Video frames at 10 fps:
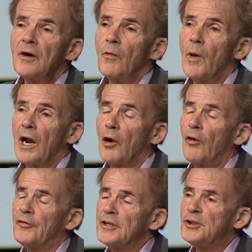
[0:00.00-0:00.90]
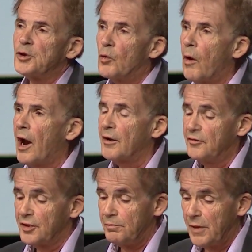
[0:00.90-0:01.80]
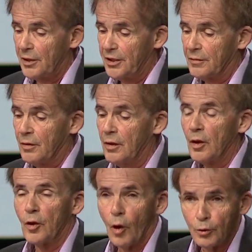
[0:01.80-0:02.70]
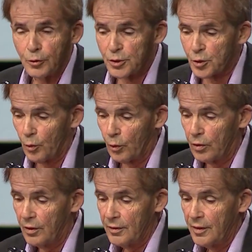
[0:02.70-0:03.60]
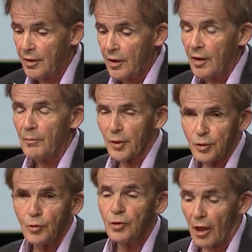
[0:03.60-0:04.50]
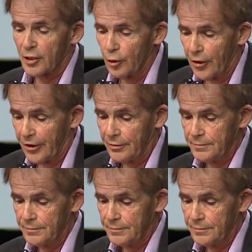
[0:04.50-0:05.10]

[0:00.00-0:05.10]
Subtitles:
while over 200 million go to school but do not learn.